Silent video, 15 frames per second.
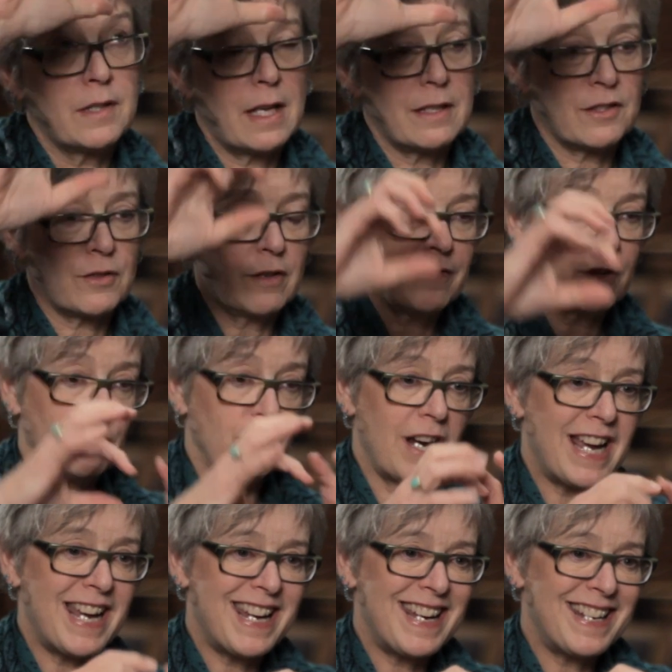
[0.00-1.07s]
that sort of
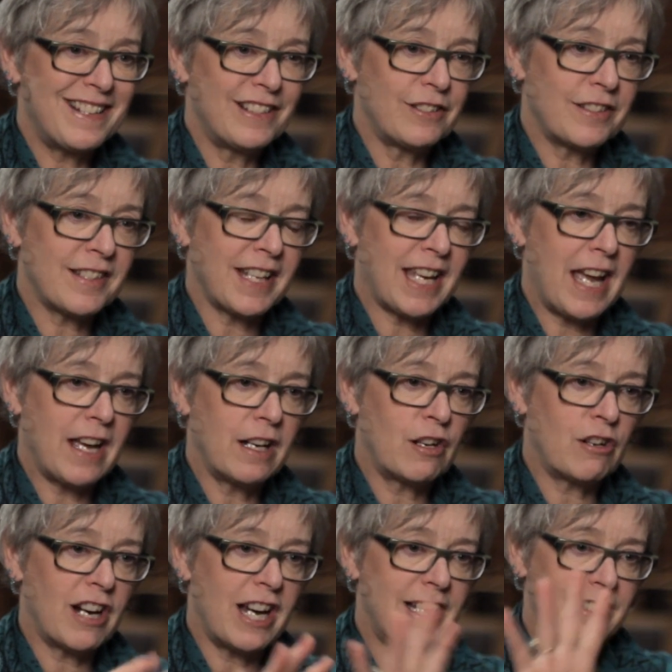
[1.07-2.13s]
gray, looks like egg
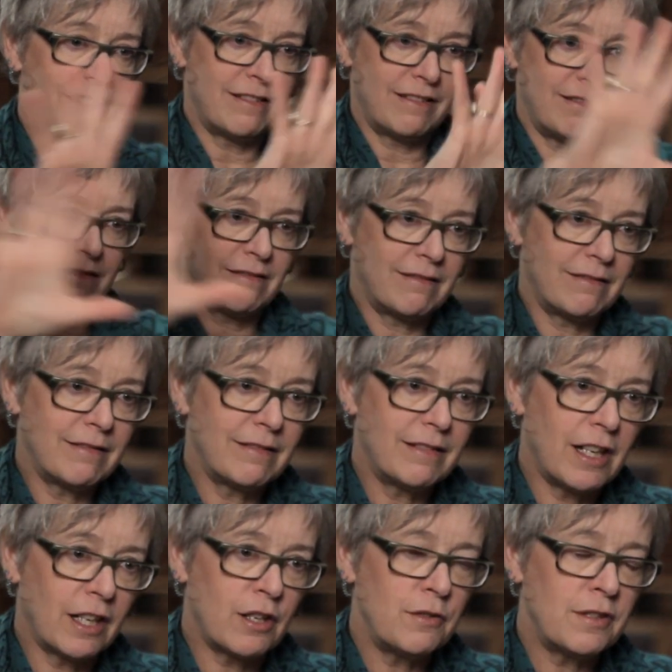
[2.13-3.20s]
crate
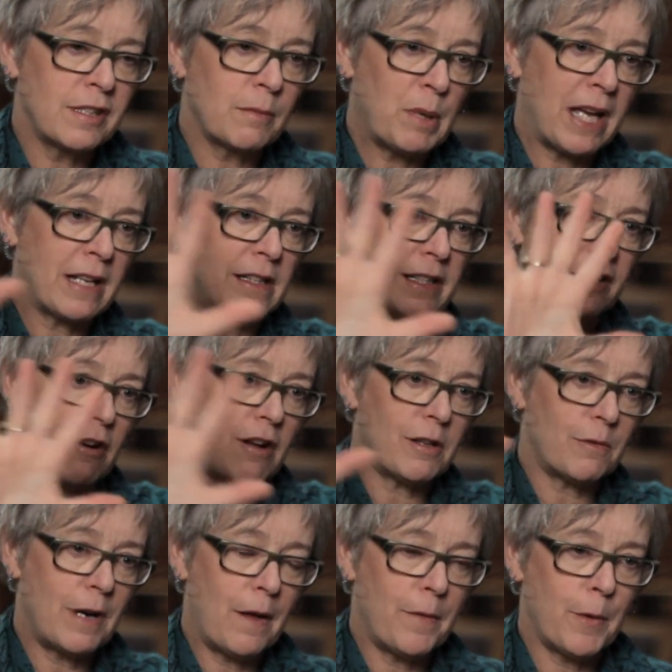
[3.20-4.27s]
acoustic paneling
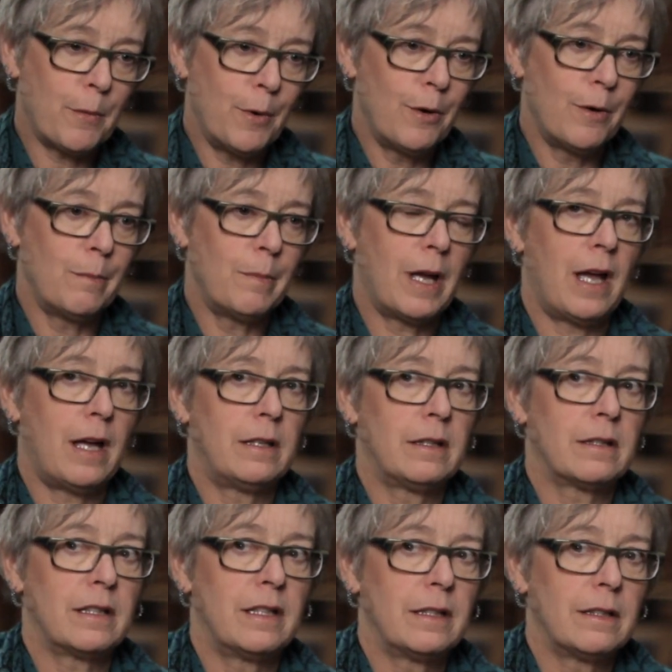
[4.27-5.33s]
all around the room,
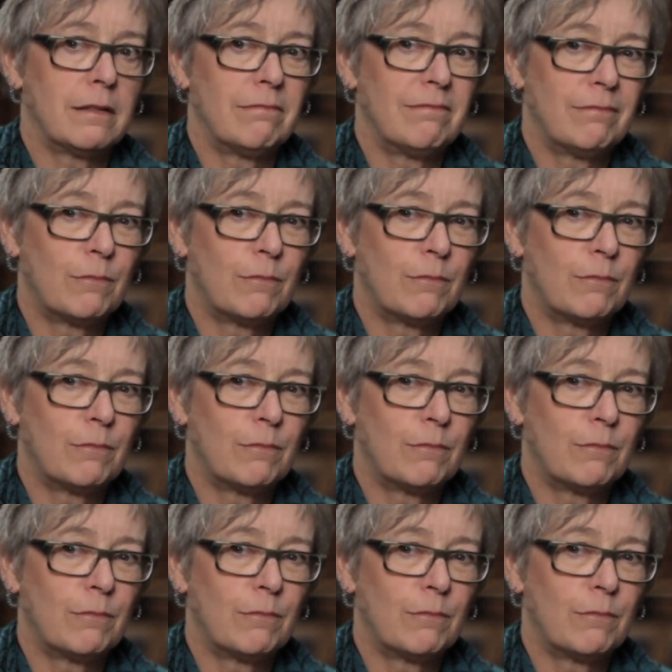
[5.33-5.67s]
and it